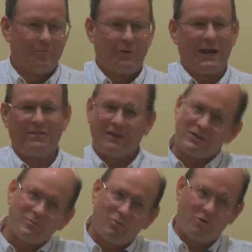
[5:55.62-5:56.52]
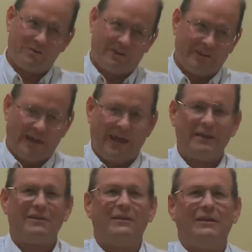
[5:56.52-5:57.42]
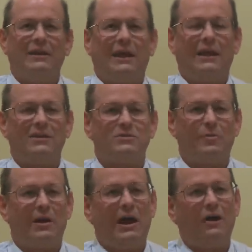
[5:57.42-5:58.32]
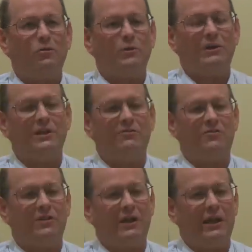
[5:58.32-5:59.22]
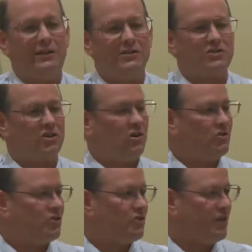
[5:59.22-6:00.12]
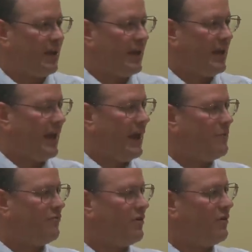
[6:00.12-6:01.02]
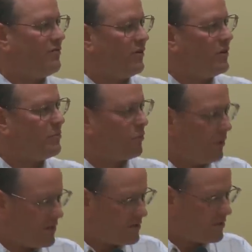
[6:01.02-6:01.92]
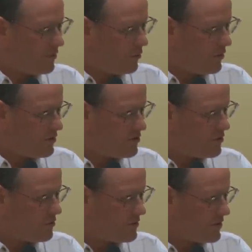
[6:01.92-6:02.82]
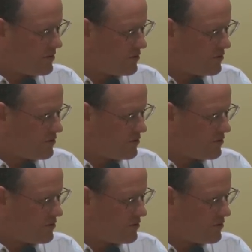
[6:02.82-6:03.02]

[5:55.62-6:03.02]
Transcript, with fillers: But I think it's more than that, and it's about how do we live in this culture today. And I'm very, very impressed with the students at